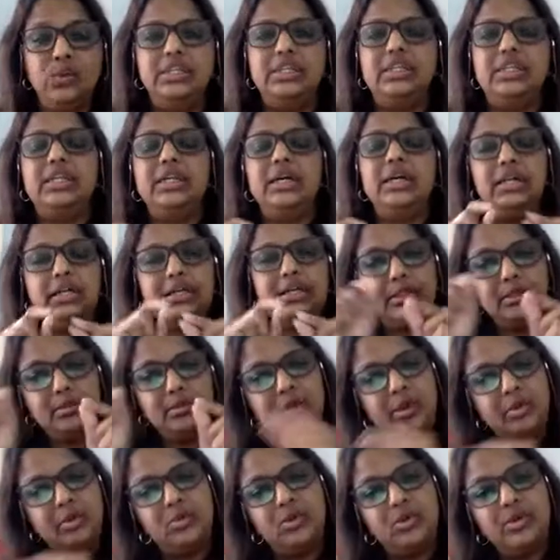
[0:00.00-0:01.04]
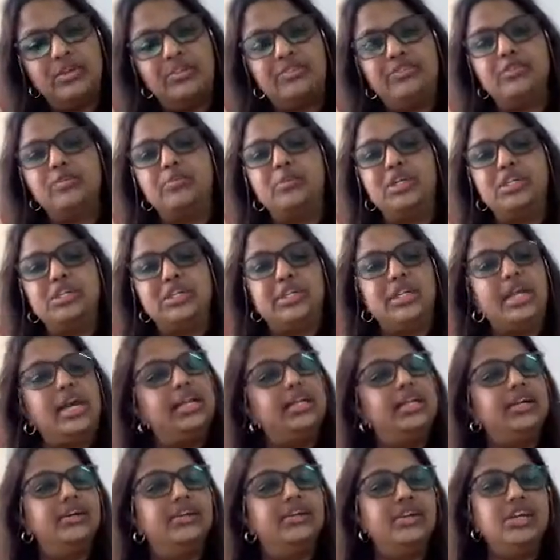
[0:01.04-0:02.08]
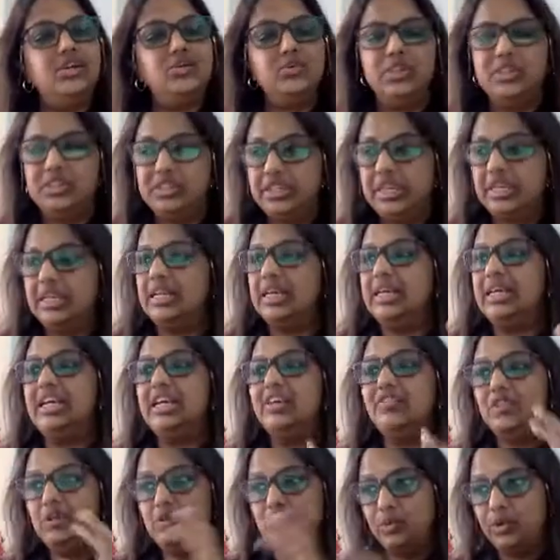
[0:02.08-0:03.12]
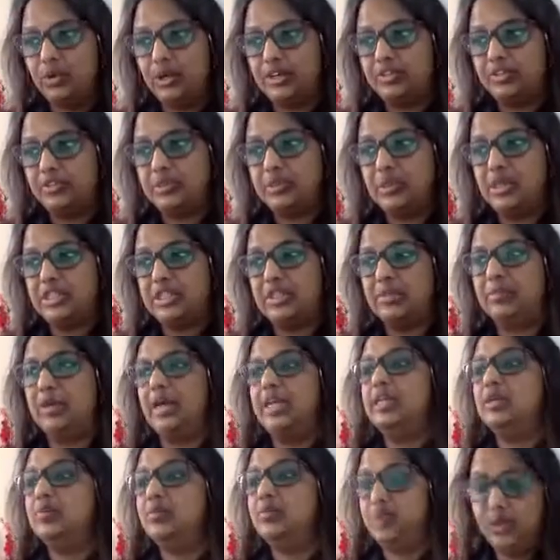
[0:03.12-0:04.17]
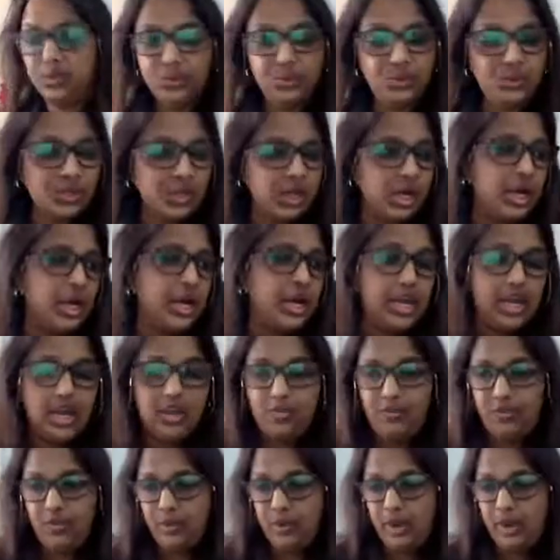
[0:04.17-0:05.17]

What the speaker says: need a little bit more information and the green will need even more information. But the blue, if you